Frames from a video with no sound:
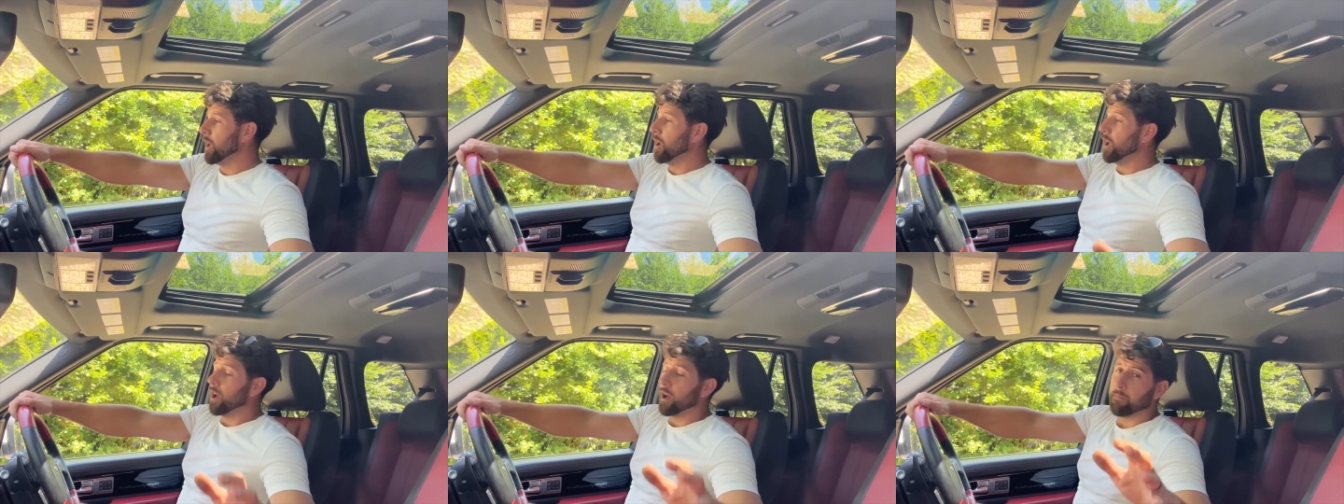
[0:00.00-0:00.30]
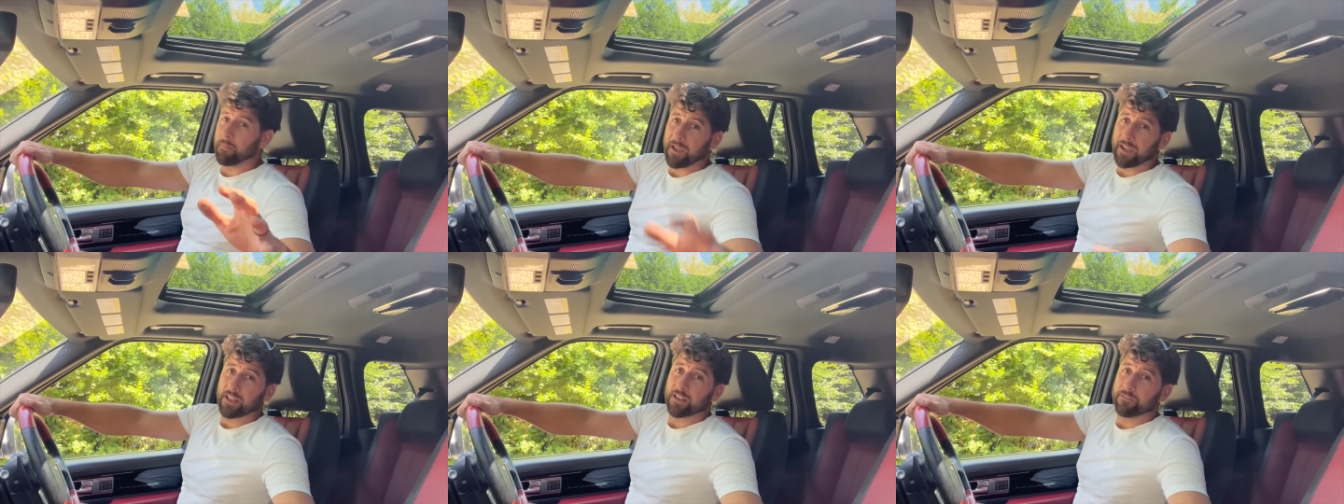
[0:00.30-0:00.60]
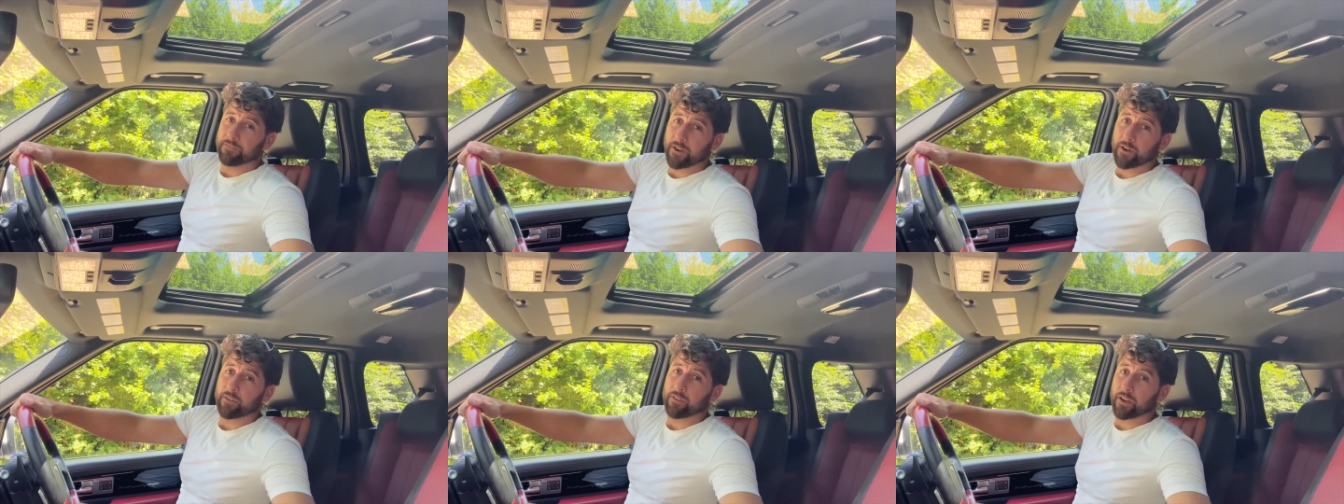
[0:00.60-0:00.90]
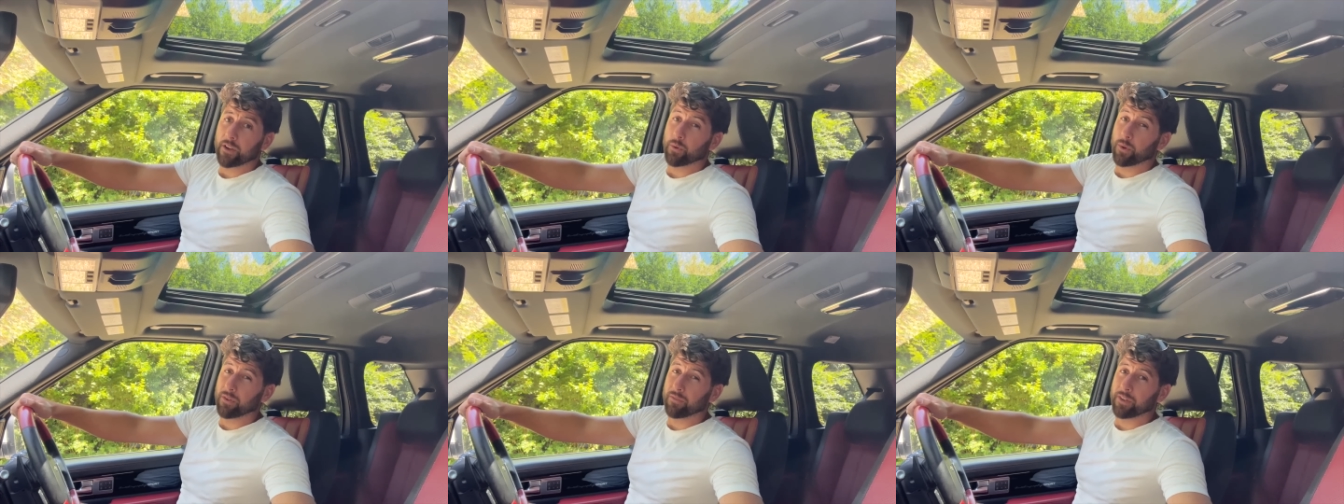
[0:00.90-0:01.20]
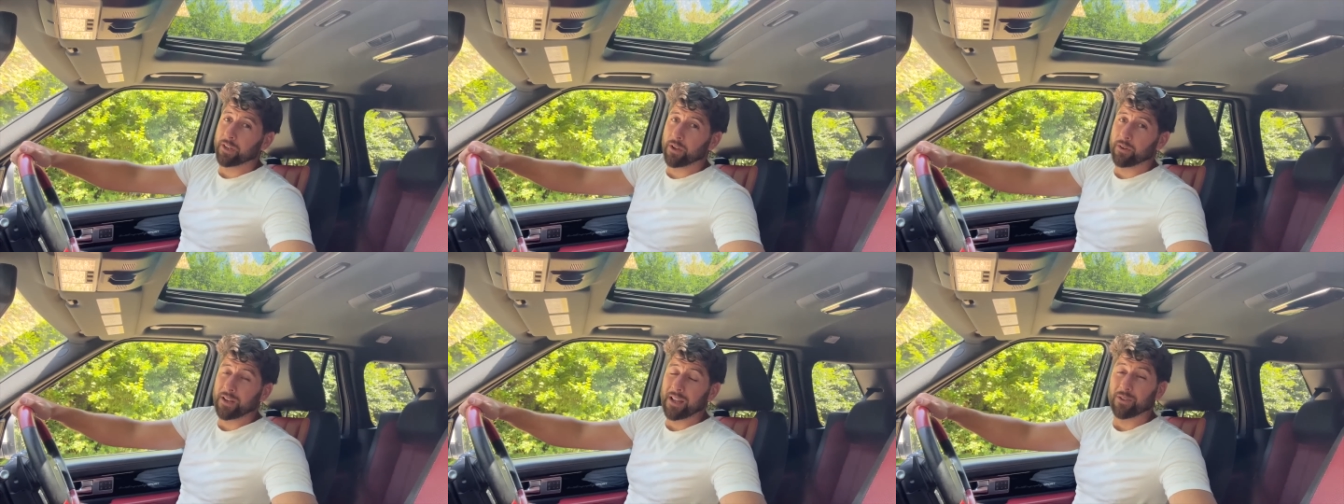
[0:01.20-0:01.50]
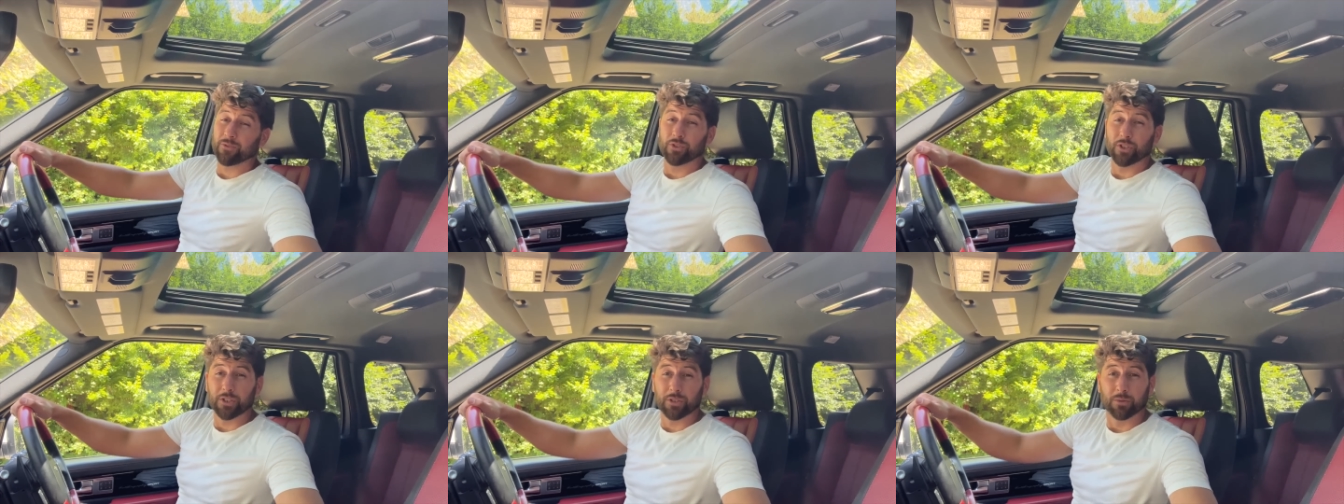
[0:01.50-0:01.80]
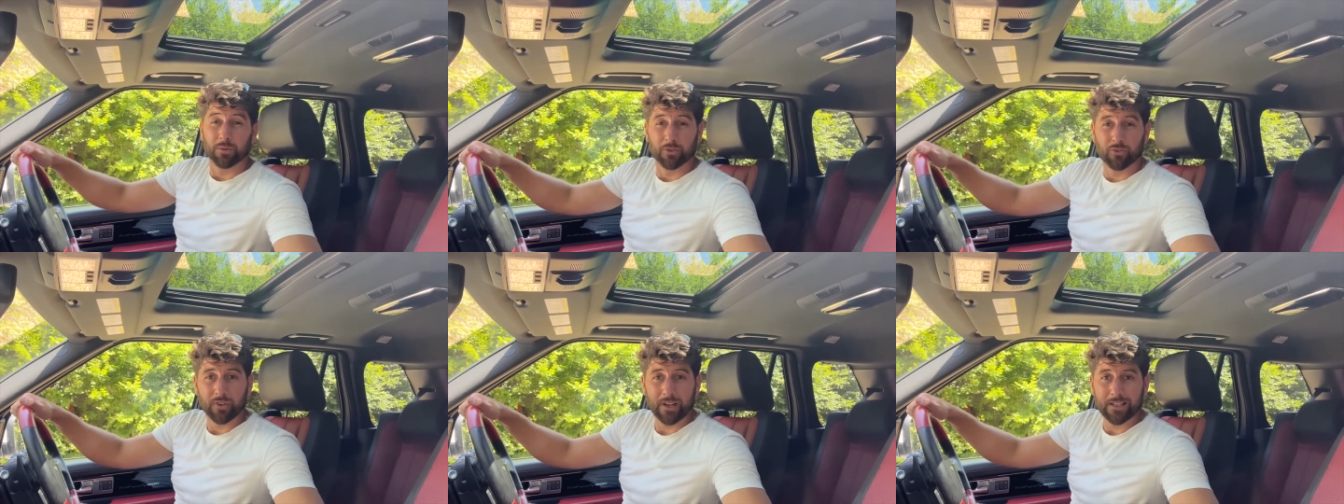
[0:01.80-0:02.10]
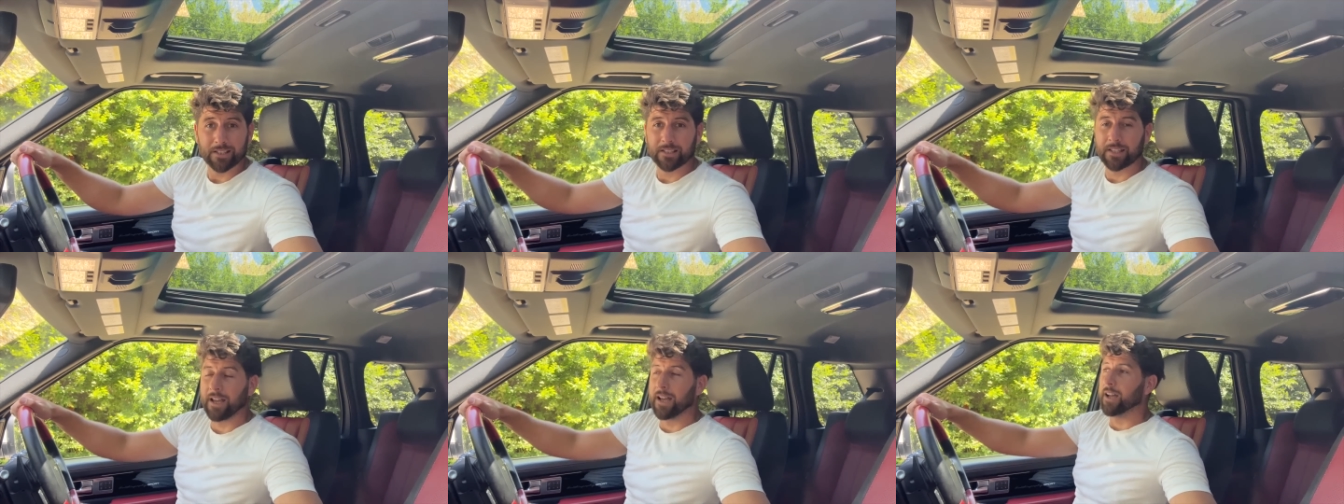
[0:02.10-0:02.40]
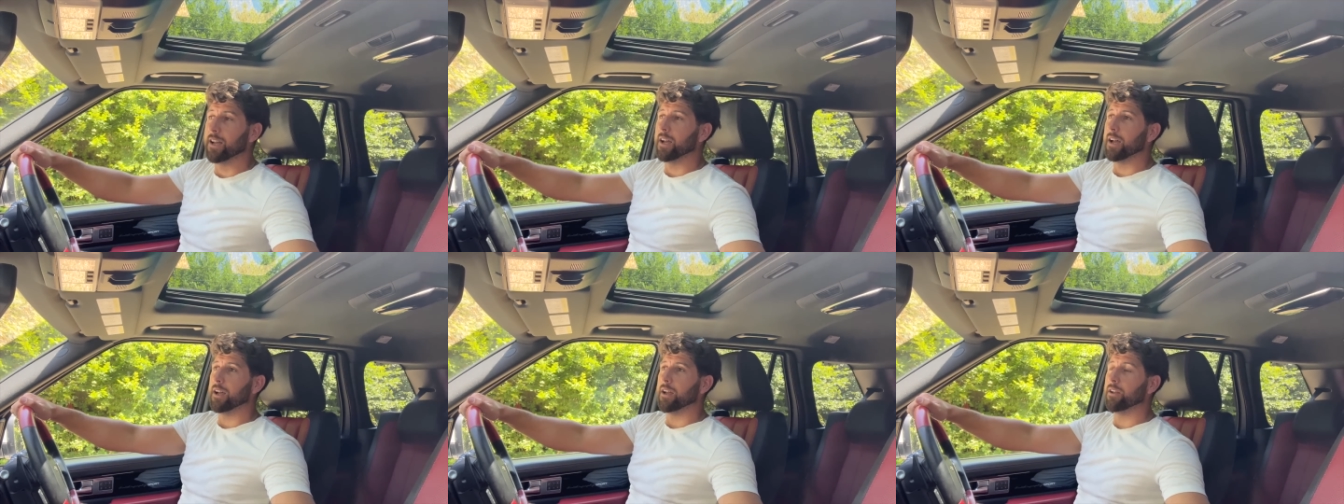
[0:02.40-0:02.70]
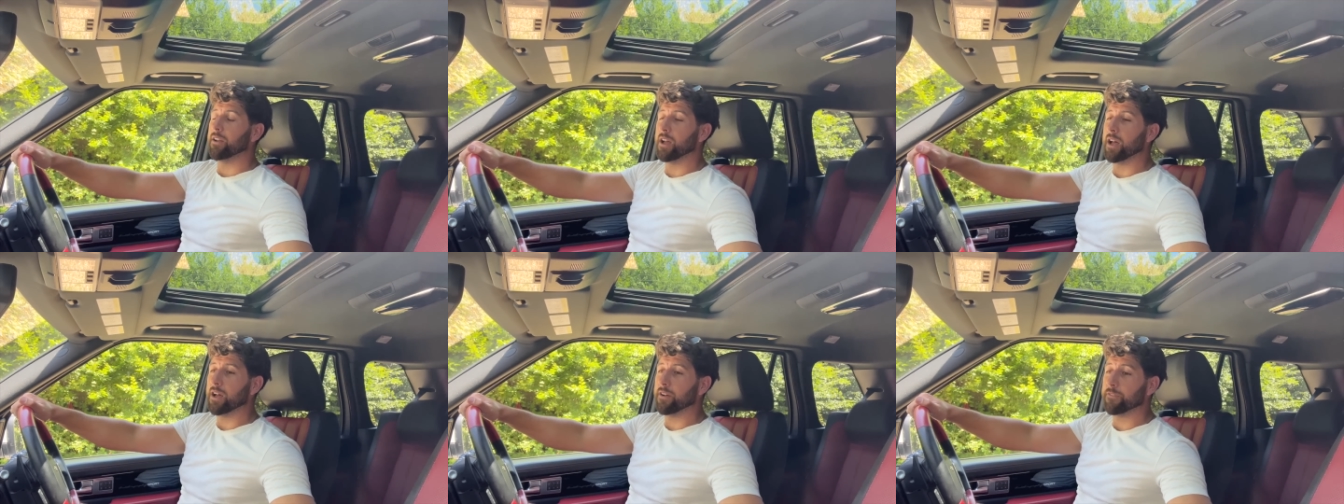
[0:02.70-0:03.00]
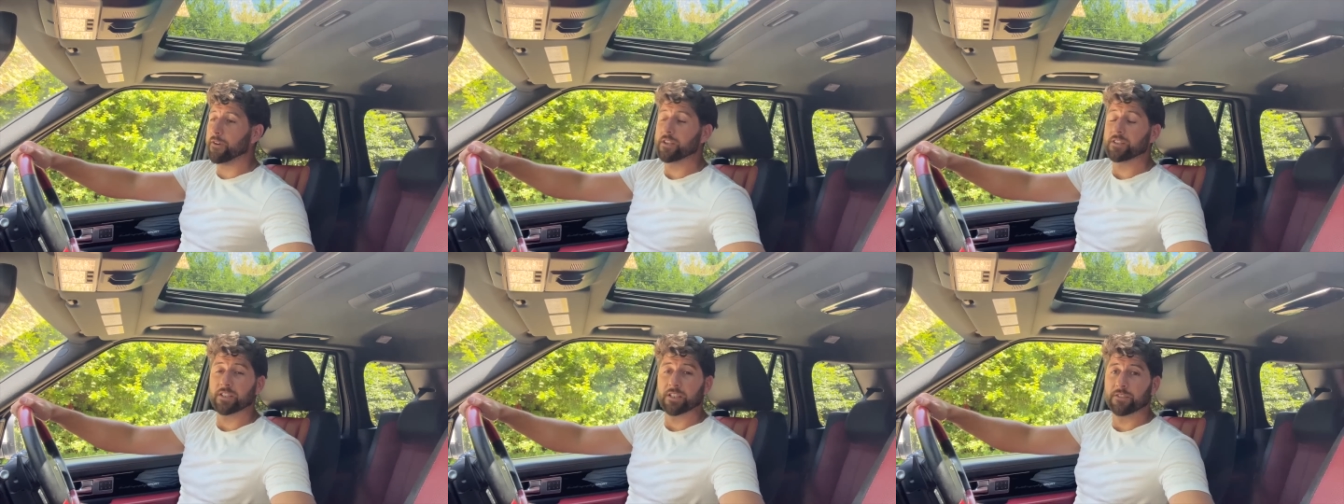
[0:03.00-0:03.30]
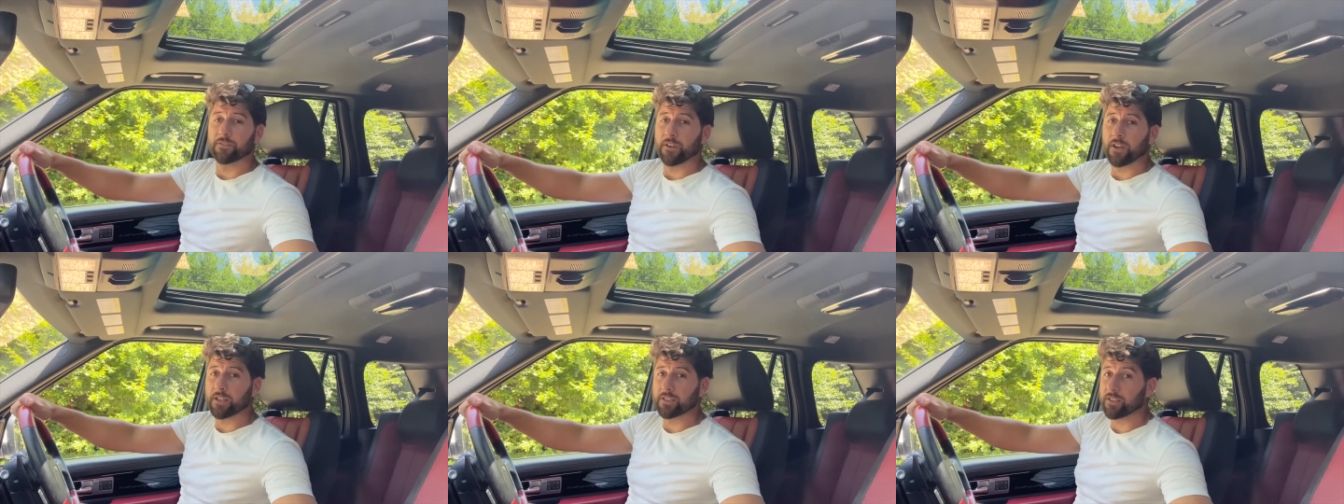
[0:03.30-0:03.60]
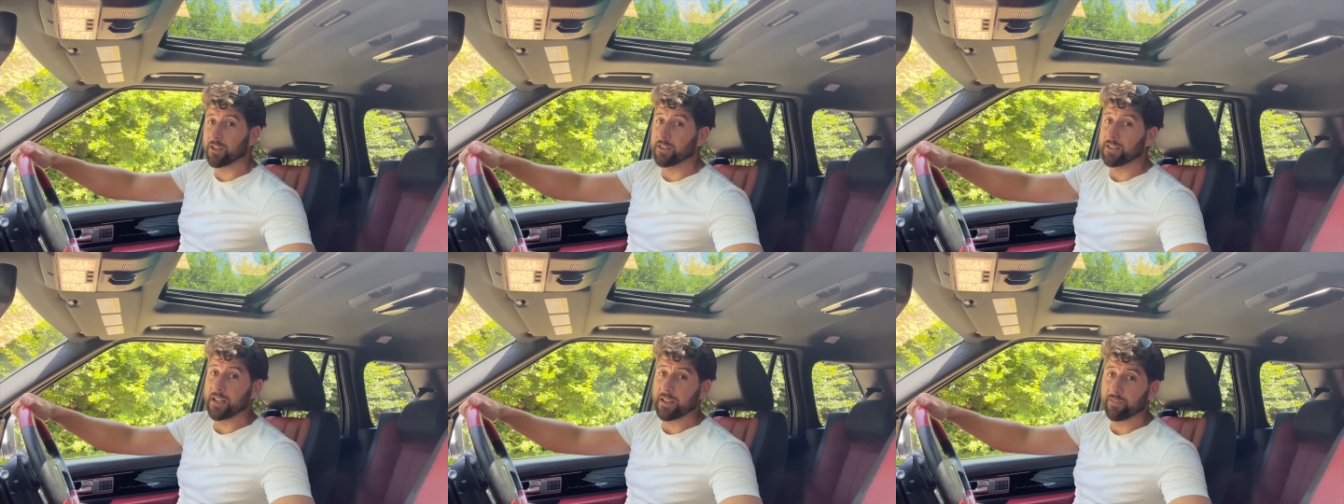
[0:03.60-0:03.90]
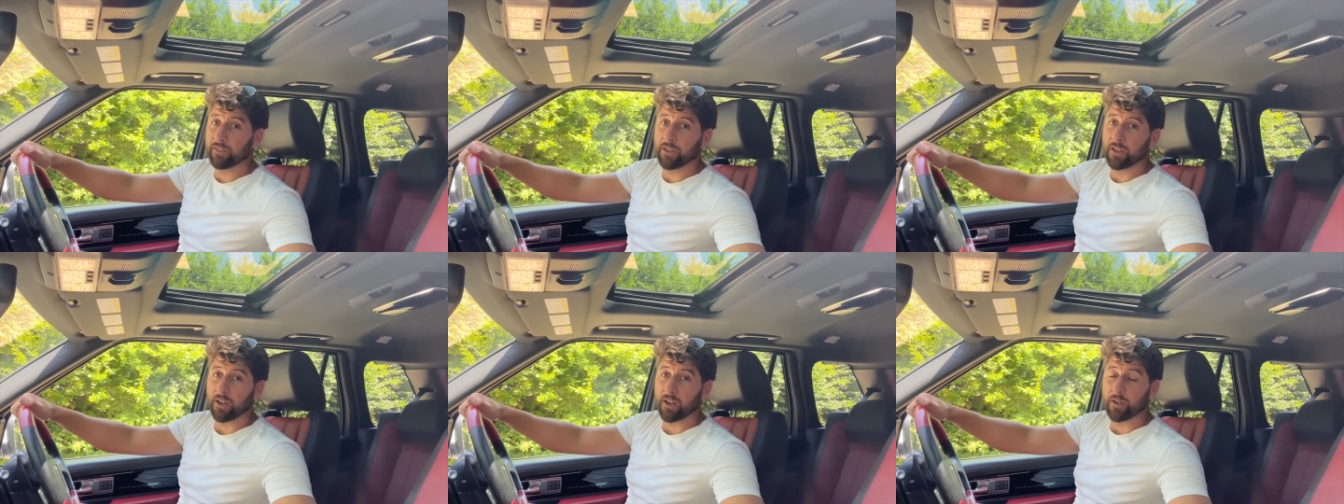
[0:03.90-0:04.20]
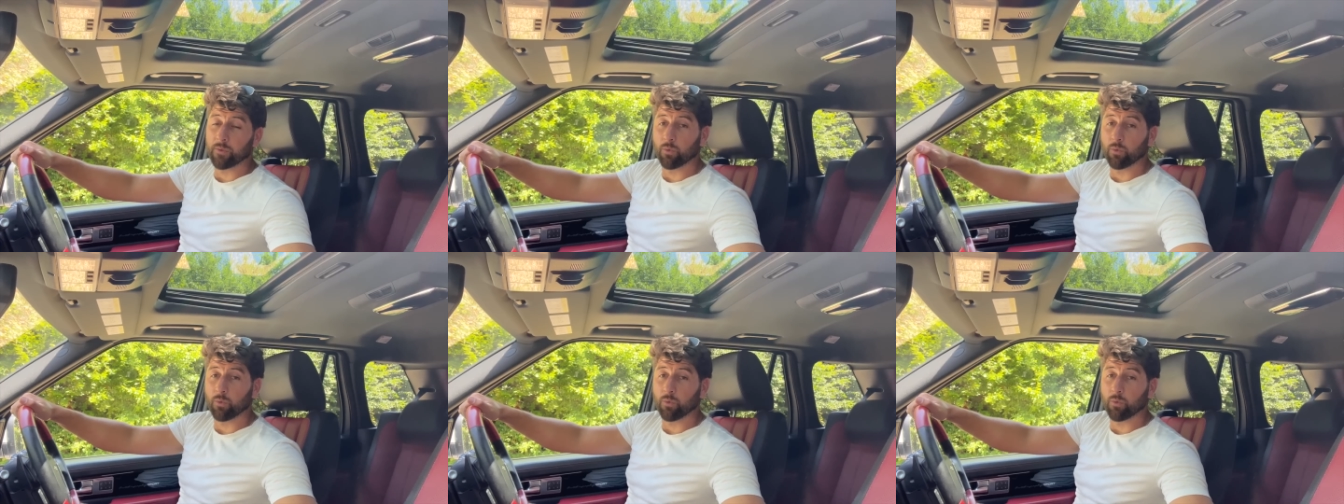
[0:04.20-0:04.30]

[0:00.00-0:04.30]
I'm making a very very quick video now just to address that uh, first things first, I never lie.